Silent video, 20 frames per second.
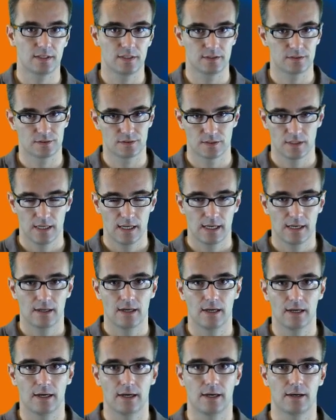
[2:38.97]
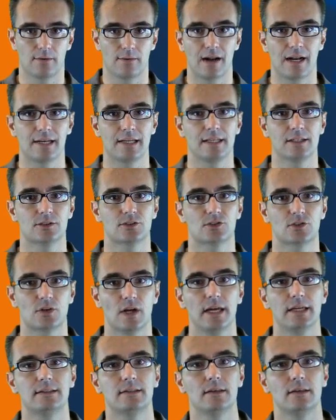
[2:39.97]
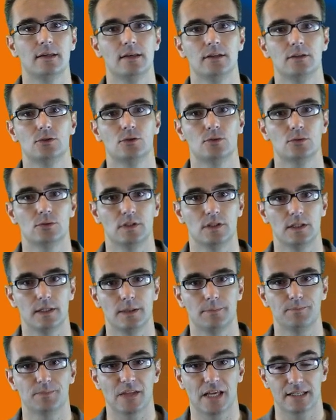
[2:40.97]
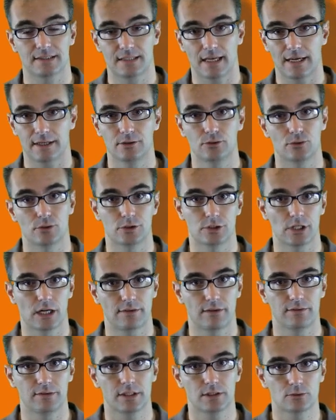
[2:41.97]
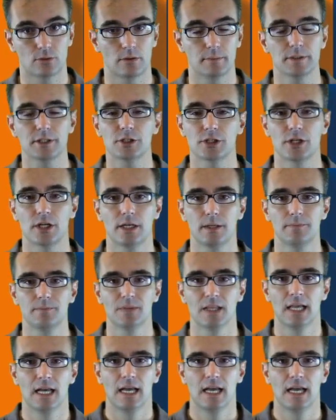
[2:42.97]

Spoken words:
is running straight into the executor Java virtual machine.